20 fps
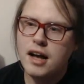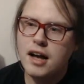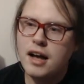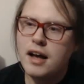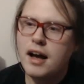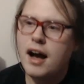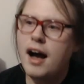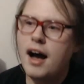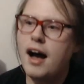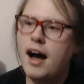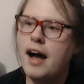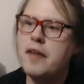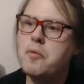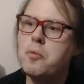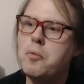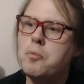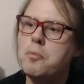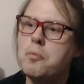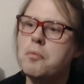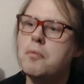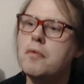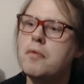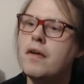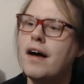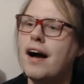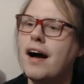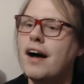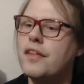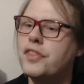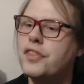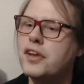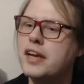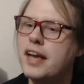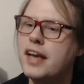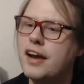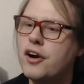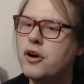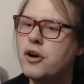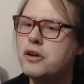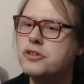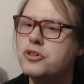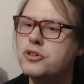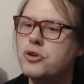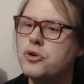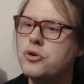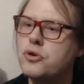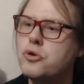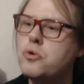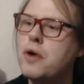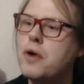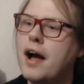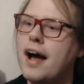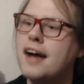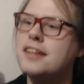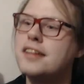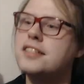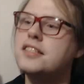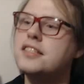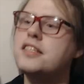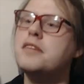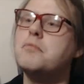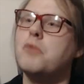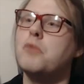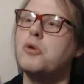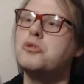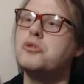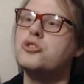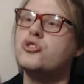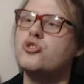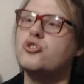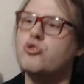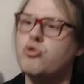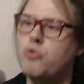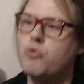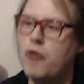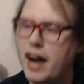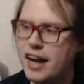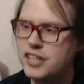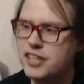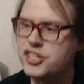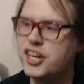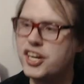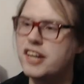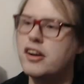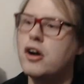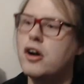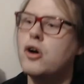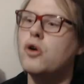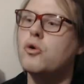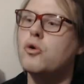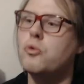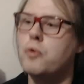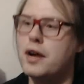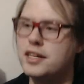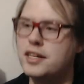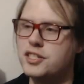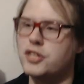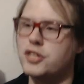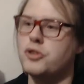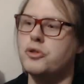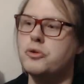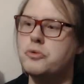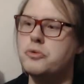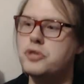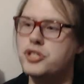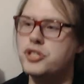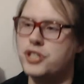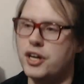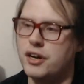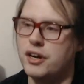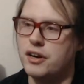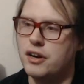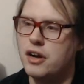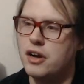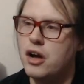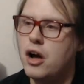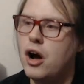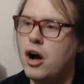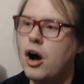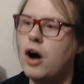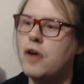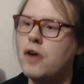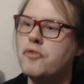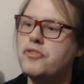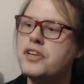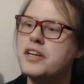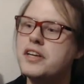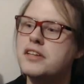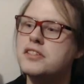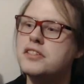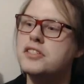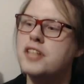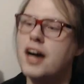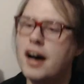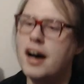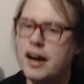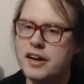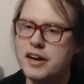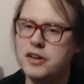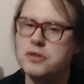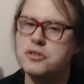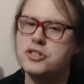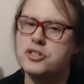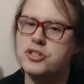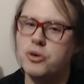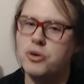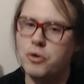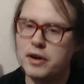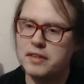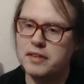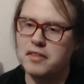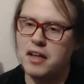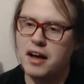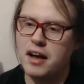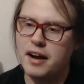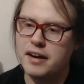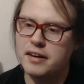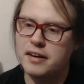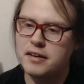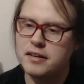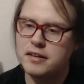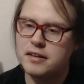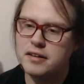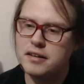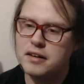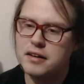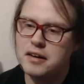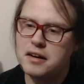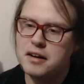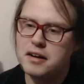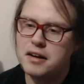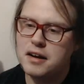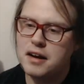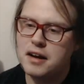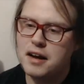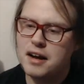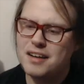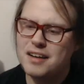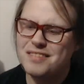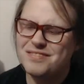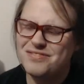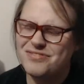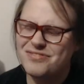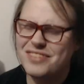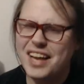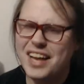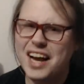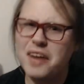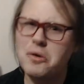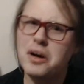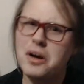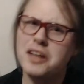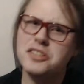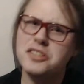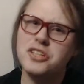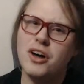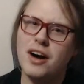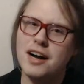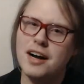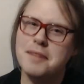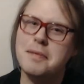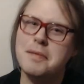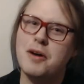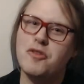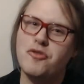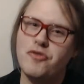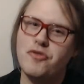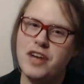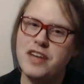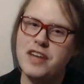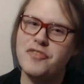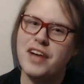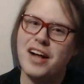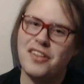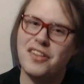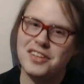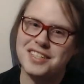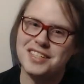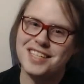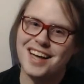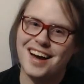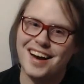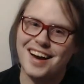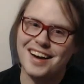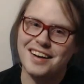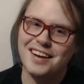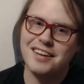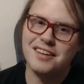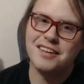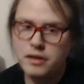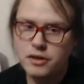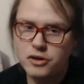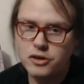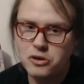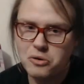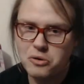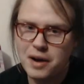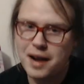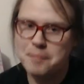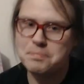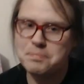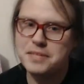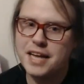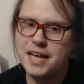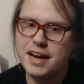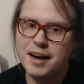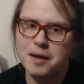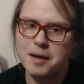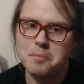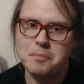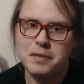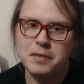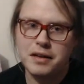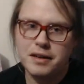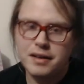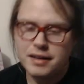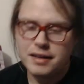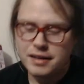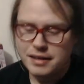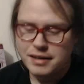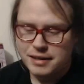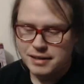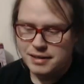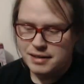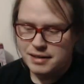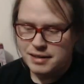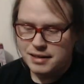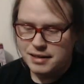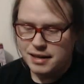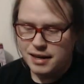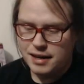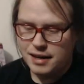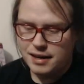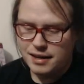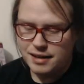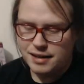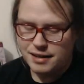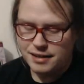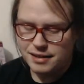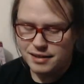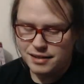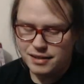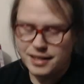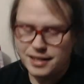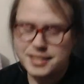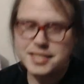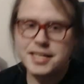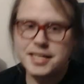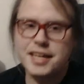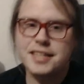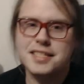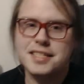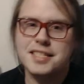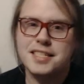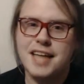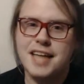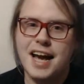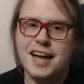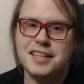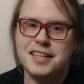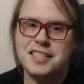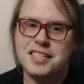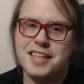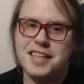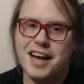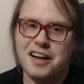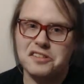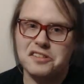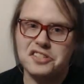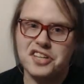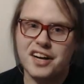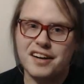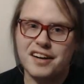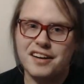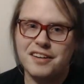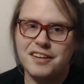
I the character who has the most tragic resolution of the entire storyline. I want to talk about Faye Valentine. Crap damn. Let's get sad-stalgic.